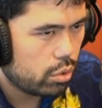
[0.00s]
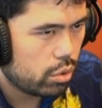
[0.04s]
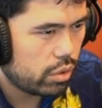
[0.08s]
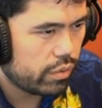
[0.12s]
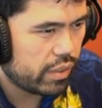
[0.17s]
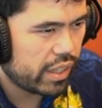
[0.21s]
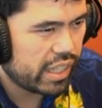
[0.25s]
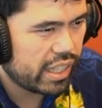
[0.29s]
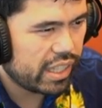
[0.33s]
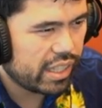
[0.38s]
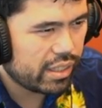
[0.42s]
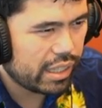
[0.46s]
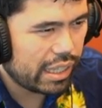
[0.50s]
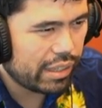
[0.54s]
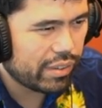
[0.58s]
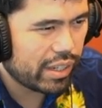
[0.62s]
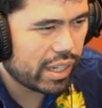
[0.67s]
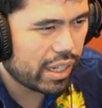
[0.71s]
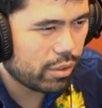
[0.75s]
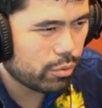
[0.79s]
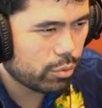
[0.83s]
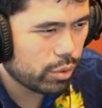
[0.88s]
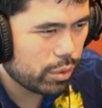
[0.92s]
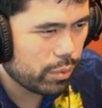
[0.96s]
If I can
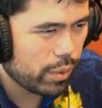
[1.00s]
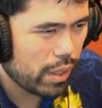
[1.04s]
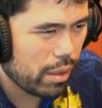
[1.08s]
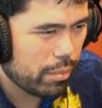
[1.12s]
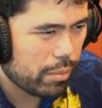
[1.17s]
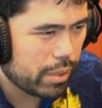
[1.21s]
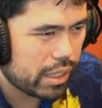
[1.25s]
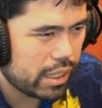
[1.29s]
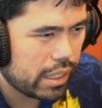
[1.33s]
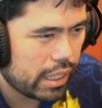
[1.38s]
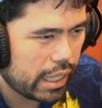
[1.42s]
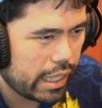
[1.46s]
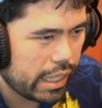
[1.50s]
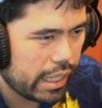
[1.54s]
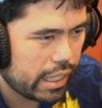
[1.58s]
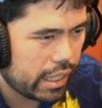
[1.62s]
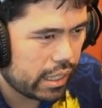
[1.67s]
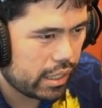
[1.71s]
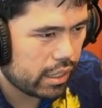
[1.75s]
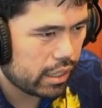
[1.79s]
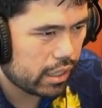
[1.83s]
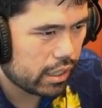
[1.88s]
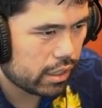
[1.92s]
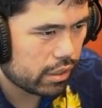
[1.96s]
reroute my knight, I
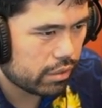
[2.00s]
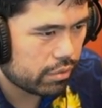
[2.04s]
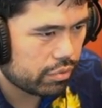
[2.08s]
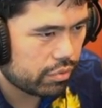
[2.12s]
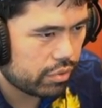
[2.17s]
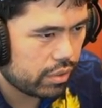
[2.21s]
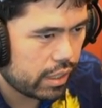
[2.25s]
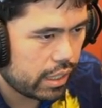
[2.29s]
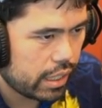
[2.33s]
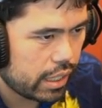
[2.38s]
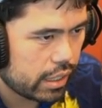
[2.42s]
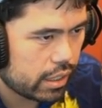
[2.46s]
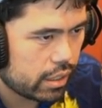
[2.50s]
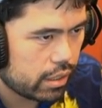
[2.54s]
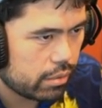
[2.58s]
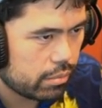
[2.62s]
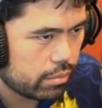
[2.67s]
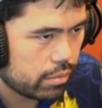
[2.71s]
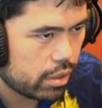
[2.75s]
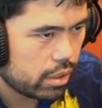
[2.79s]
think I can flag him.